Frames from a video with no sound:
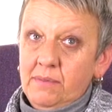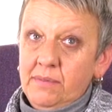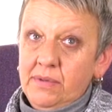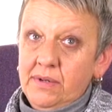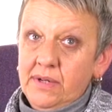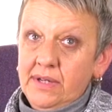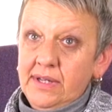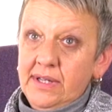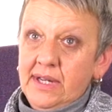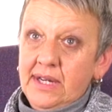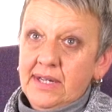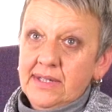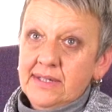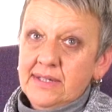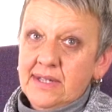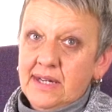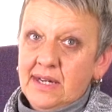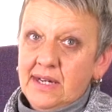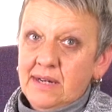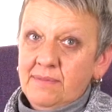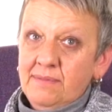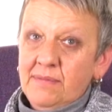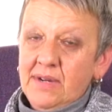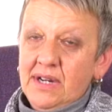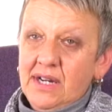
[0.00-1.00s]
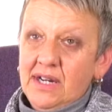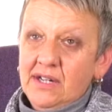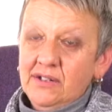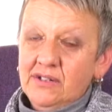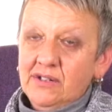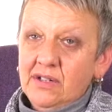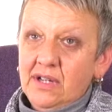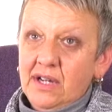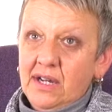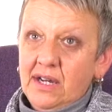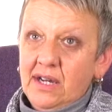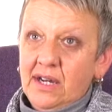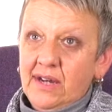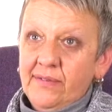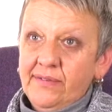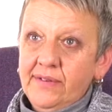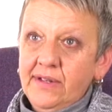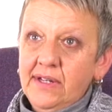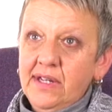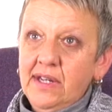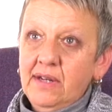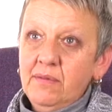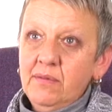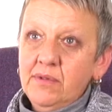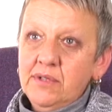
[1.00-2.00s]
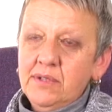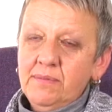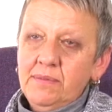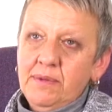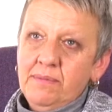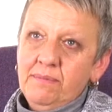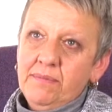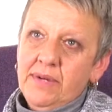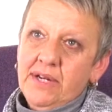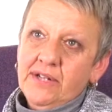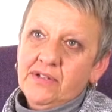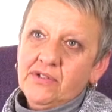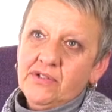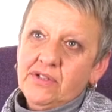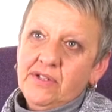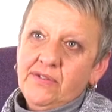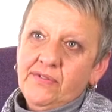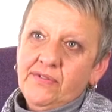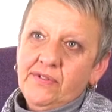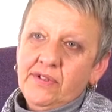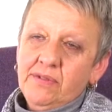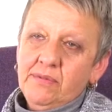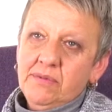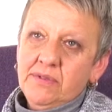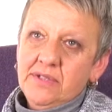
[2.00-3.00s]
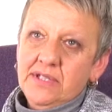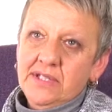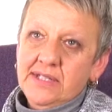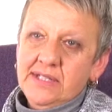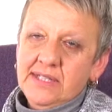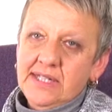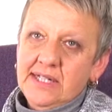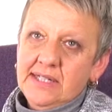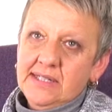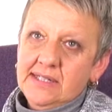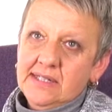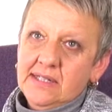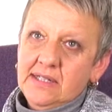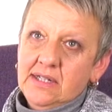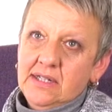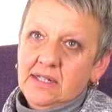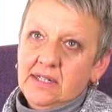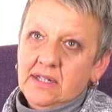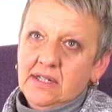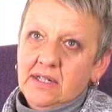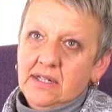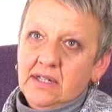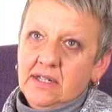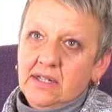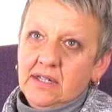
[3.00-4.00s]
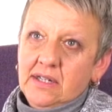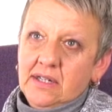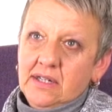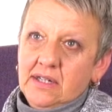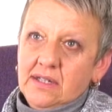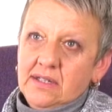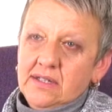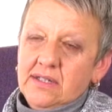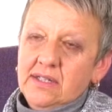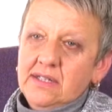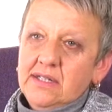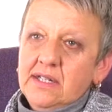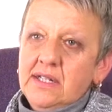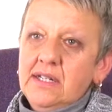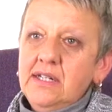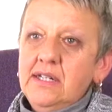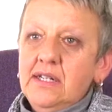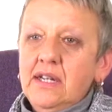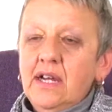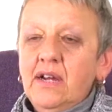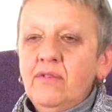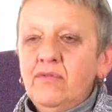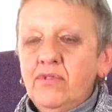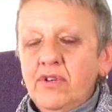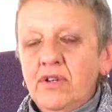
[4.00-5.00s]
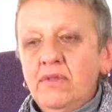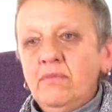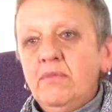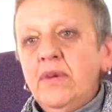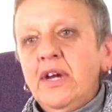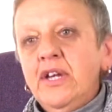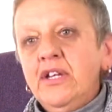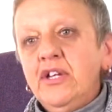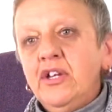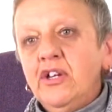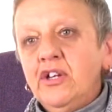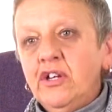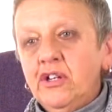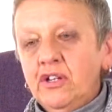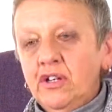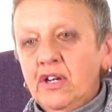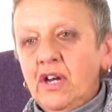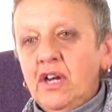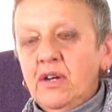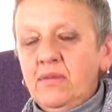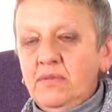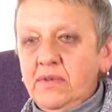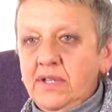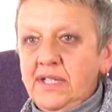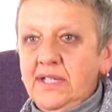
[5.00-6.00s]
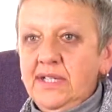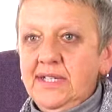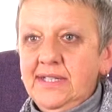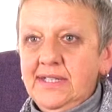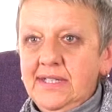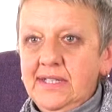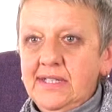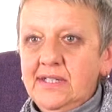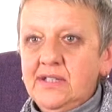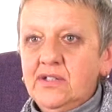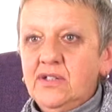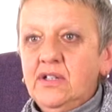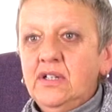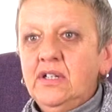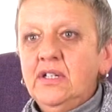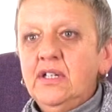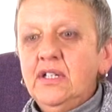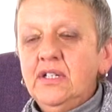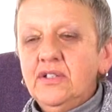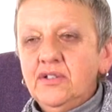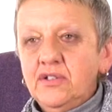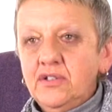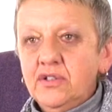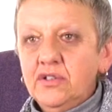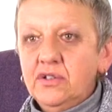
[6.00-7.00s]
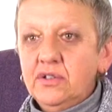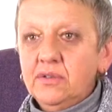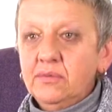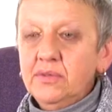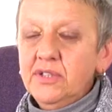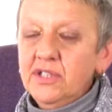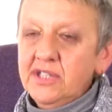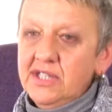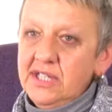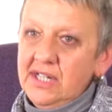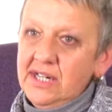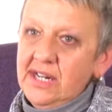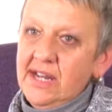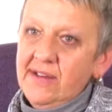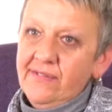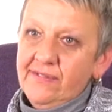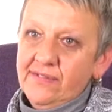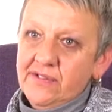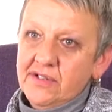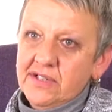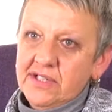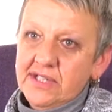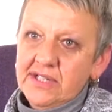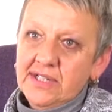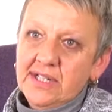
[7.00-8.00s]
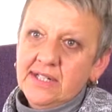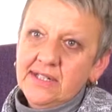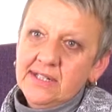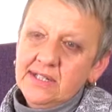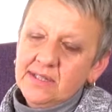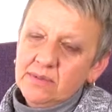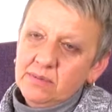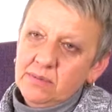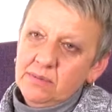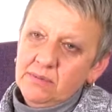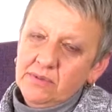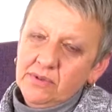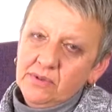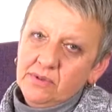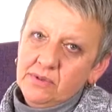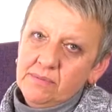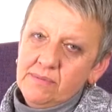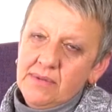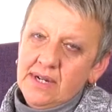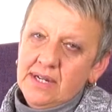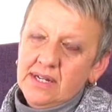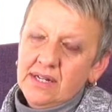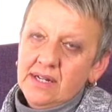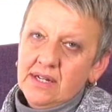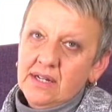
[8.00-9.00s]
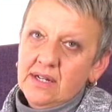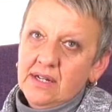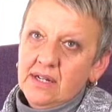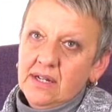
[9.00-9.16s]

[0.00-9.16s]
But at that time, I think it would have been better if they would have said, "There's a room where you can go with your sister and talk," which they left us, and then this woman come in.